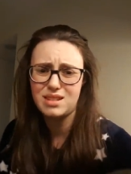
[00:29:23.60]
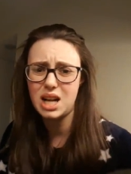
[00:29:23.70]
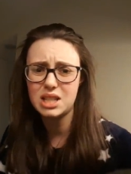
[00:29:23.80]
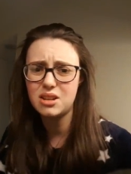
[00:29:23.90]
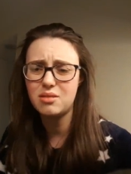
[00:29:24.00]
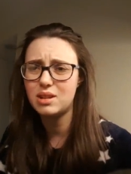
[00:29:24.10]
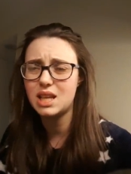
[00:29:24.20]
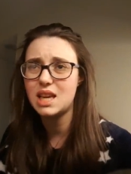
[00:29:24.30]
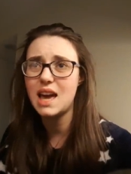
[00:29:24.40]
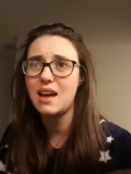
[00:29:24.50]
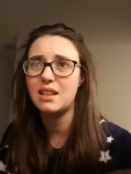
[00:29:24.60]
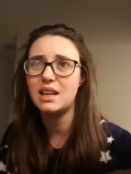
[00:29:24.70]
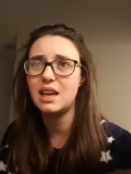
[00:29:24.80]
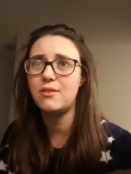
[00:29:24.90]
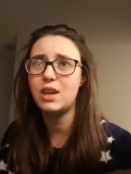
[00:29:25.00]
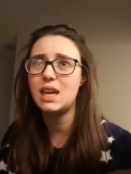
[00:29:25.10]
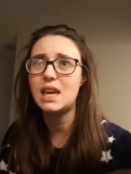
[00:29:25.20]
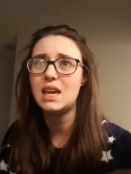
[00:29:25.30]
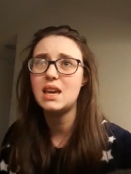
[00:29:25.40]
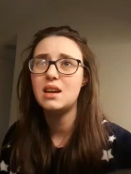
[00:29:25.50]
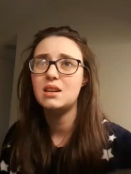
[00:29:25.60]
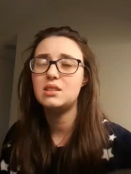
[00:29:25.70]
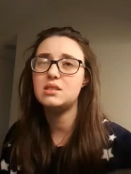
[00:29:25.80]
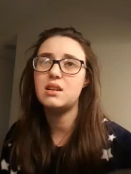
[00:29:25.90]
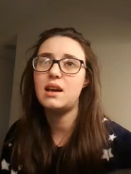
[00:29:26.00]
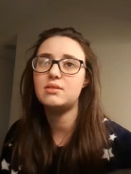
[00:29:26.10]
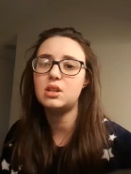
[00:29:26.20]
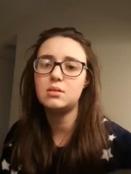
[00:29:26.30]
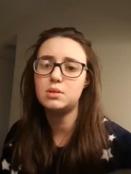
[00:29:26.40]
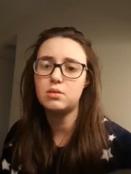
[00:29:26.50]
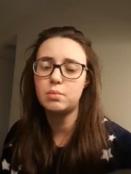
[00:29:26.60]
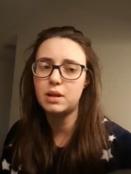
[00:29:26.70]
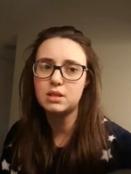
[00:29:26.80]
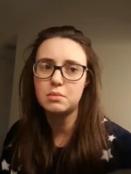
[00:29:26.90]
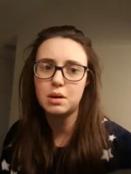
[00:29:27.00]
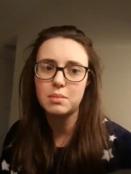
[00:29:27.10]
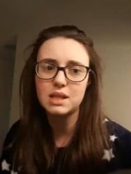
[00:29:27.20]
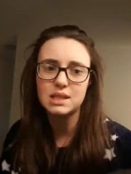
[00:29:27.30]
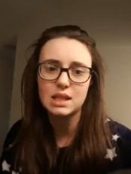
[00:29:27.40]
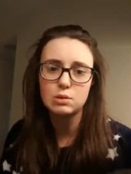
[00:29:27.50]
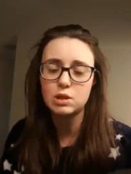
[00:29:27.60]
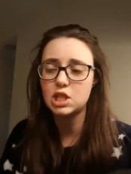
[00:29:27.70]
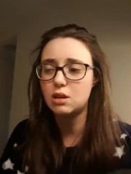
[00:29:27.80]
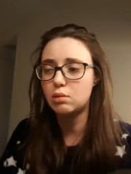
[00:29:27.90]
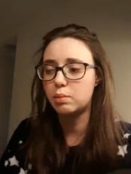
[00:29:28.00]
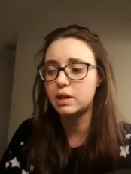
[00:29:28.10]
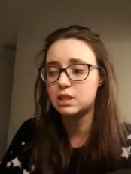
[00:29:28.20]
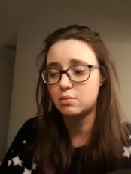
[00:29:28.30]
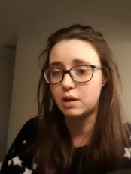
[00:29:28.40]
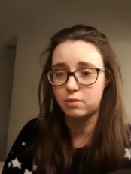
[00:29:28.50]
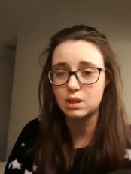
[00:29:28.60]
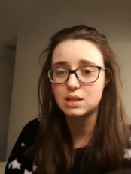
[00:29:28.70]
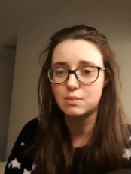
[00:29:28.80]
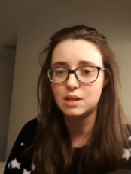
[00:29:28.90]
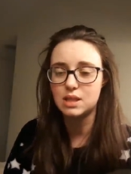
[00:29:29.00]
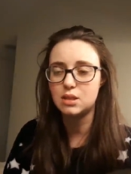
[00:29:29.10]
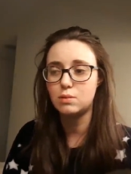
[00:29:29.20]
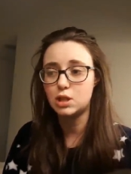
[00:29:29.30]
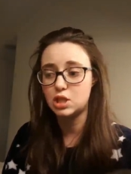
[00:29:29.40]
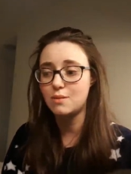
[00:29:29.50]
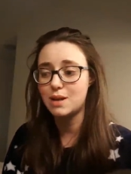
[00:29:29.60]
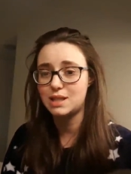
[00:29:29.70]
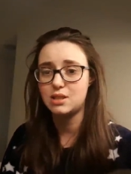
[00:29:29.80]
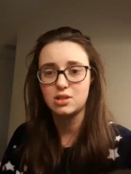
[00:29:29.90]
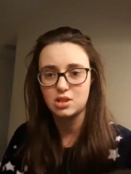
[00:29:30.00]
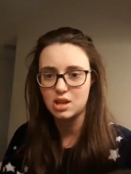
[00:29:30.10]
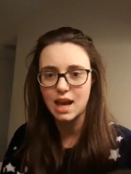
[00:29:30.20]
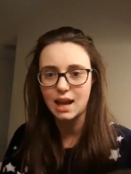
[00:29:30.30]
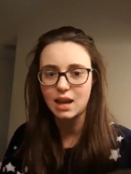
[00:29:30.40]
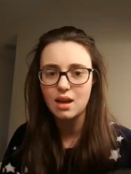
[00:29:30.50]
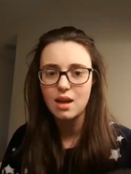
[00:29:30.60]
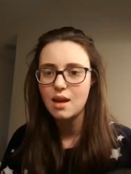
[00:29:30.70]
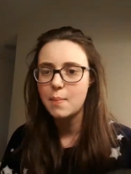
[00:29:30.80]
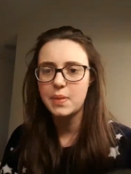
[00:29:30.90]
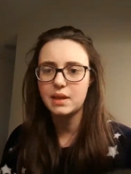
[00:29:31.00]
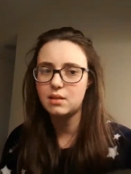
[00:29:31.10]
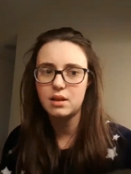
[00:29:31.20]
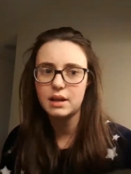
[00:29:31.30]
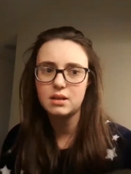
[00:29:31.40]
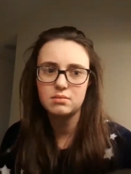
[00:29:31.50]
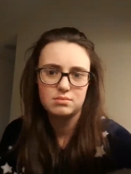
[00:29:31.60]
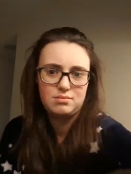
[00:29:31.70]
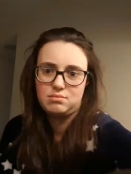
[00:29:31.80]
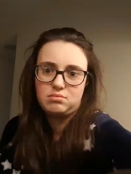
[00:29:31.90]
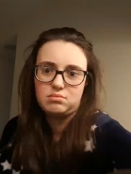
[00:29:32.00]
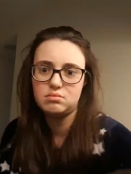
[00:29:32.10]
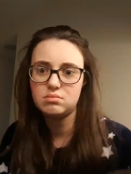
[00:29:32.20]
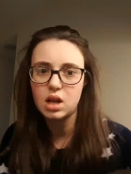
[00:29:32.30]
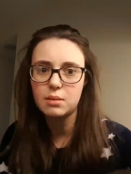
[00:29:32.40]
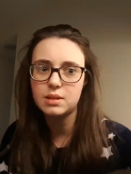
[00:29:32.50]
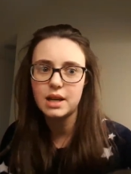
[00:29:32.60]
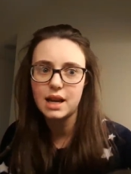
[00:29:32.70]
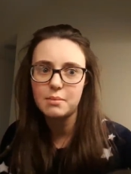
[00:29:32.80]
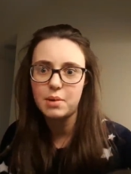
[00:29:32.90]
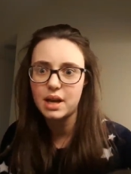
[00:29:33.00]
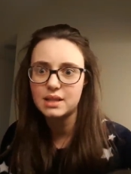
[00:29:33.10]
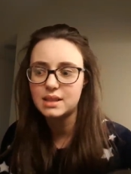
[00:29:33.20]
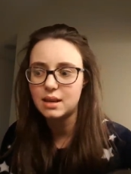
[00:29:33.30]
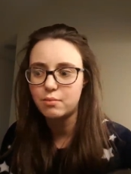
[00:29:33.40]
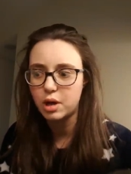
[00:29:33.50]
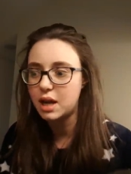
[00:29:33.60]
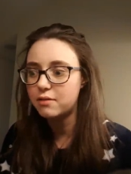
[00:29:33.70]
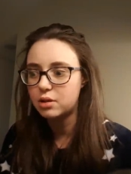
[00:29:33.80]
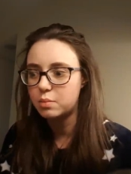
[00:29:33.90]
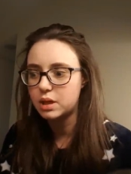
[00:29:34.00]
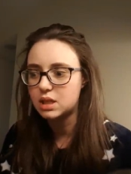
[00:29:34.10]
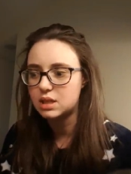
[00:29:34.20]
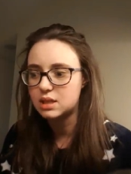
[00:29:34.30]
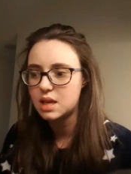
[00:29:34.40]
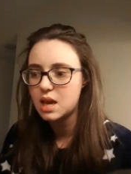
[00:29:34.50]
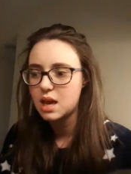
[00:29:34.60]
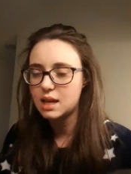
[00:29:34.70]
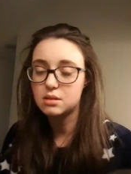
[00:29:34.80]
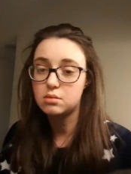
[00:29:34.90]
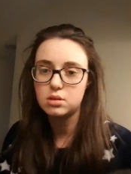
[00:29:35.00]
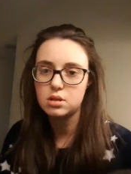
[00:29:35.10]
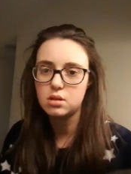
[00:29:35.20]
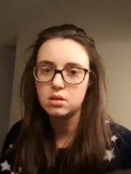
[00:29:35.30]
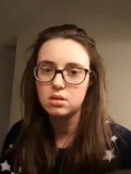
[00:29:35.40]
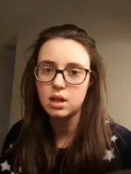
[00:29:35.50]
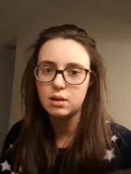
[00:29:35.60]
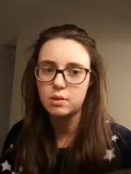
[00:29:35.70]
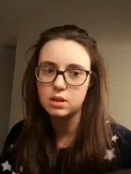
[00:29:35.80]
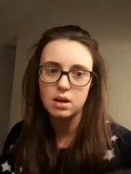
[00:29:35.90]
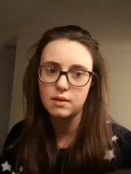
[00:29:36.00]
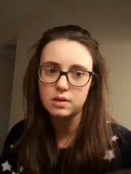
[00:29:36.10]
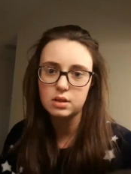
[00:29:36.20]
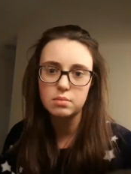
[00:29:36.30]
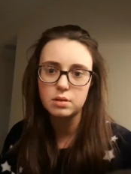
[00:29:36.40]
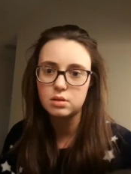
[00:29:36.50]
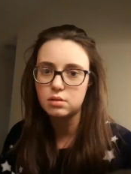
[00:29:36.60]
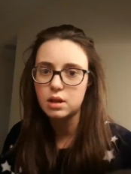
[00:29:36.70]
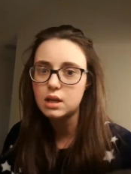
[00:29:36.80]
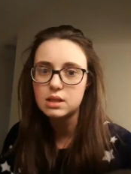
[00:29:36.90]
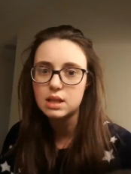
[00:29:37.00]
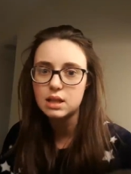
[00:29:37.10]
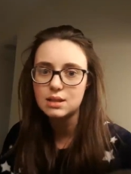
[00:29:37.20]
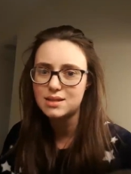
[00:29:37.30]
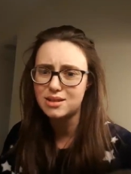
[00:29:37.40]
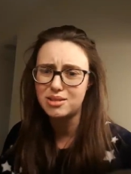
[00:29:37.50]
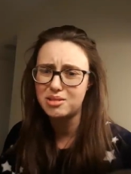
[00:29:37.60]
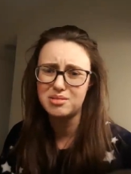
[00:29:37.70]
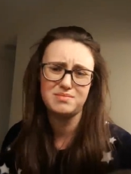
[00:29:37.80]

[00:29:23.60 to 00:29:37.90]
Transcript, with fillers: I don't really care. Like if he doesn't have time to reply to my message, which he replied to my friend's message, which she messaged today, then like I'm gonna hand my essay in whenever because it's not due, like we don't have a super till Thursday, so